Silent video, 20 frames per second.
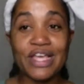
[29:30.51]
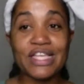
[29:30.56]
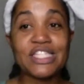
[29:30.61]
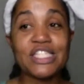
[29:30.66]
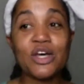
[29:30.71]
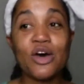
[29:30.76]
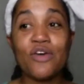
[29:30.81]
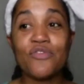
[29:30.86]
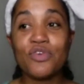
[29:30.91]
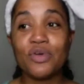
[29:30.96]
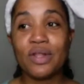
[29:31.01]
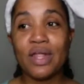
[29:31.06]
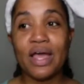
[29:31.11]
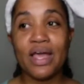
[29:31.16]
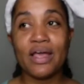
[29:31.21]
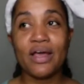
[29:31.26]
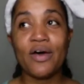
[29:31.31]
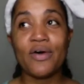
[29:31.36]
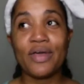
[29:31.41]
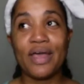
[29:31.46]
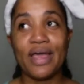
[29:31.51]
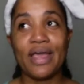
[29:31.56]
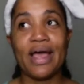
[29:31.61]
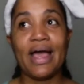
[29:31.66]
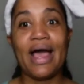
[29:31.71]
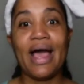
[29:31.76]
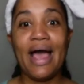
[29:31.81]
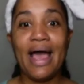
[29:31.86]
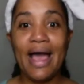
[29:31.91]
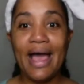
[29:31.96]
So if you're like, okay,
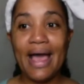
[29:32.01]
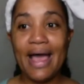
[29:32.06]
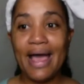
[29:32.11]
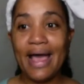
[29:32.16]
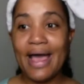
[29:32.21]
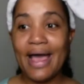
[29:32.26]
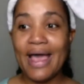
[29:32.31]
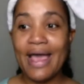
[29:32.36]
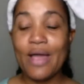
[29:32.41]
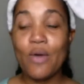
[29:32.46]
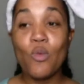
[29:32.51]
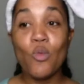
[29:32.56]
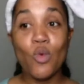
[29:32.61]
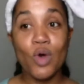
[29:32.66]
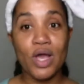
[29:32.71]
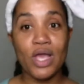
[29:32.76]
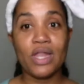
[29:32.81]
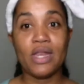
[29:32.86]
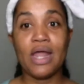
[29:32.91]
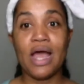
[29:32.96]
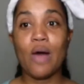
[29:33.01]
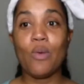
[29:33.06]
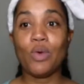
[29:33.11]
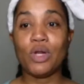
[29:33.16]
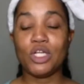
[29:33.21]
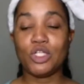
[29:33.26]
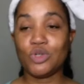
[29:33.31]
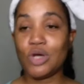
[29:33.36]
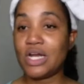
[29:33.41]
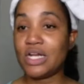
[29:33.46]
I want
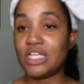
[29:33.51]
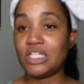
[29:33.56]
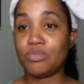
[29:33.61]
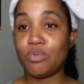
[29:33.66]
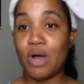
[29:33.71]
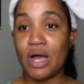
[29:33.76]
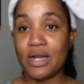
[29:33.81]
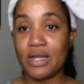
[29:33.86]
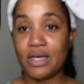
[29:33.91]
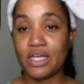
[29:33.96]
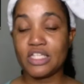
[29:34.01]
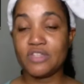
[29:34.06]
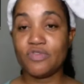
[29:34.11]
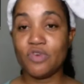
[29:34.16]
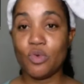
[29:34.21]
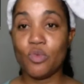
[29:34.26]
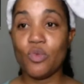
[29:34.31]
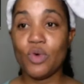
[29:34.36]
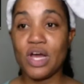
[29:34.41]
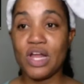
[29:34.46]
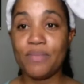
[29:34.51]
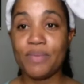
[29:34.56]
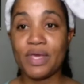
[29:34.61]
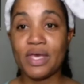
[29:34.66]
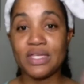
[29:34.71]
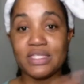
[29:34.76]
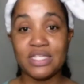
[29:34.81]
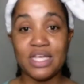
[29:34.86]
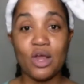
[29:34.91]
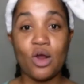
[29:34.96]
to try these products for one,
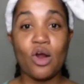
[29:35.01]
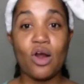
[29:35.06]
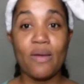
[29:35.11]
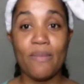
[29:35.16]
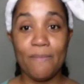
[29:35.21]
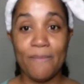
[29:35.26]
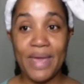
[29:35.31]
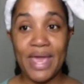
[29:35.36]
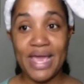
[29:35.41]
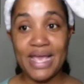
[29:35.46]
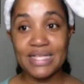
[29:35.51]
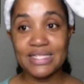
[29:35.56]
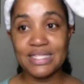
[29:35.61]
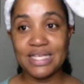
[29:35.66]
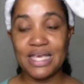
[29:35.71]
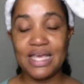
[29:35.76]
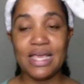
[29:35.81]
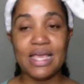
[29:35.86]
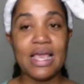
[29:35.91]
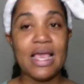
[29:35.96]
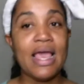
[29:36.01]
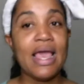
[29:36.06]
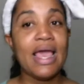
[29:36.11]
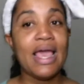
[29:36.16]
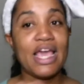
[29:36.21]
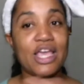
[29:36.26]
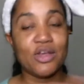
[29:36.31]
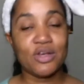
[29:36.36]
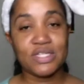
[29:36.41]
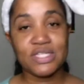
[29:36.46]
because they are amazing
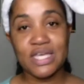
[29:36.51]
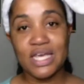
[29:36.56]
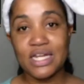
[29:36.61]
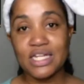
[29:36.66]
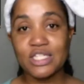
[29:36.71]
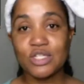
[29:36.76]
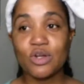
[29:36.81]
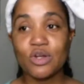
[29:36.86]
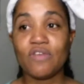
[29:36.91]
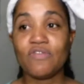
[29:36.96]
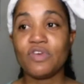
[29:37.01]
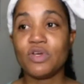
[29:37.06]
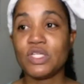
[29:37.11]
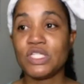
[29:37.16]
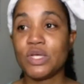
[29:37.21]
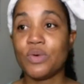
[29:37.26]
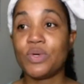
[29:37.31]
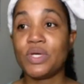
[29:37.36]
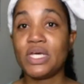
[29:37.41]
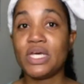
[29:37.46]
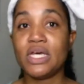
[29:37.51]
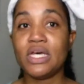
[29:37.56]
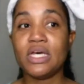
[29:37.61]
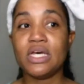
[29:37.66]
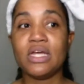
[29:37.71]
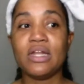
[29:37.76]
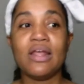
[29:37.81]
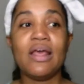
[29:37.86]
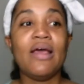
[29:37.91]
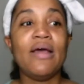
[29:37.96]
and your skin is going to feel so
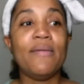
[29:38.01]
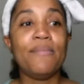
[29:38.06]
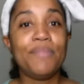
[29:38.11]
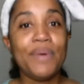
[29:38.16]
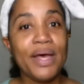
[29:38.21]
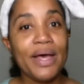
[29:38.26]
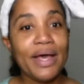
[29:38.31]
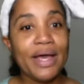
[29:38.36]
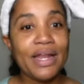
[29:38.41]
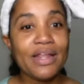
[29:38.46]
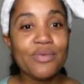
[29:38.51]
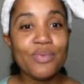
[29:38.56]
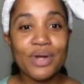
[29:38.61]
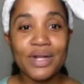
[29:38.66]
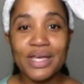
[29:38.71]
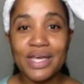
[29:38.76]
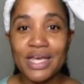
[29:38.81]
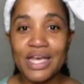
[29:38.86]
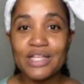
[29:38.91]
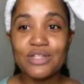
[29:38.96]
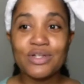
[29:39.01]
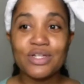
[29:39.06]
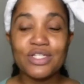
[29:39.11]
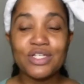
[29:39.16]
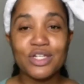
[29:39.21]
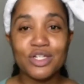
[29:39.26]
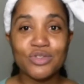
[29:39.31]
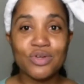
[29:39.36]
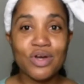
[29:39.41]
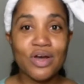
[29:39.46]
good, but you want to get entered into
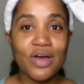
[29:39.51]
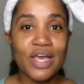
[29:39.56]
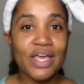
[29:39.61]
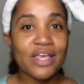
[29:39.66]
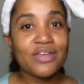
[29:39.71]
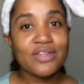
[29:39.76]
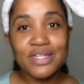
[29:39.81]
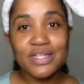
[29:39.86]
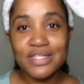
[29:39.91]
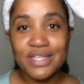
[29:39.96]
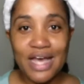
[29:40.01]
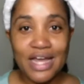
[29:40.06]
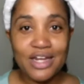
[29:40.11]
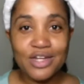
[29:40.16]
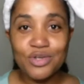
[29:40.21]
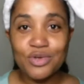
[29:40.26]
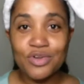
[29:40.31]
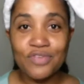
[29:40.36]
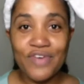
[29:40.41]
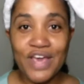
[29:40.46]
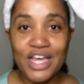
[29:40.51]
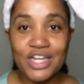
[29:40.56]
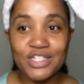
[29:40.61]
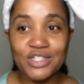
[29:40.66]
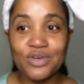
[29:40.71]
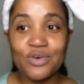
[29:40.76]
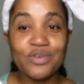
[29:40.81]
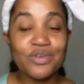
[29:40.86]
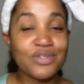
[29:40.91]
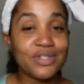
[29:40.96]
the drawing, you just got to do the
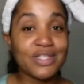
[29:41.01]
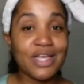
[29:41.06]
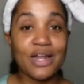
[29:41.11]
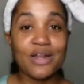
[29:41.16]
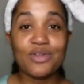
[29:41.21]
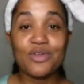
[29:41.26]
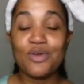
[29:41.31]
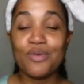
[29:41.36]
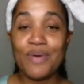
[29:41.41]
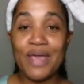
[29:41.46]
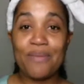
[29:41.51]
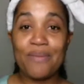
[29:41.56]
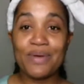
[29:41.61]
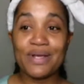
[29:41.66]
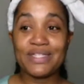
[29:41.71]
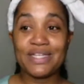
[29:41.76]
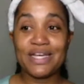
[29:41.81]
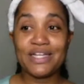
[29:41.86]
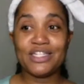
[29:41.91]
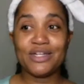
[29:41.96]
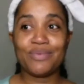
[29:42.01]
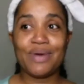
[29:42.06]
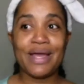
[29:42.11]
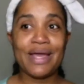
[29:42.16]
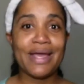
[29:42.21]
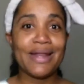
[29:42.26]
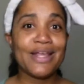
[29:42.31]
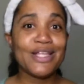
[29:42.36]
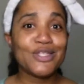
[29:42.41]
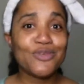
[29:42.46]
facial. You just got to do the pampering session, right?
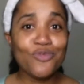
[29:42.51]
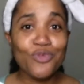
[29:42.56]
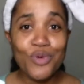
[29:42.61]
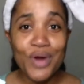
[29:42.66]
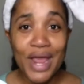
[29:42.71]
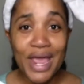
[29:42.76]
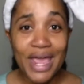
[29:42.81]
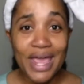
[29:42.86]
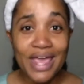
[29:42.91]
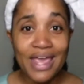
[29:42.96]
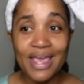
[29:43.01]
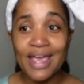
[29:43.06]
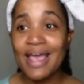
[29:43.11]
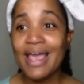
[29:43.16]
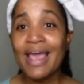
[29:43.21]
And it's free.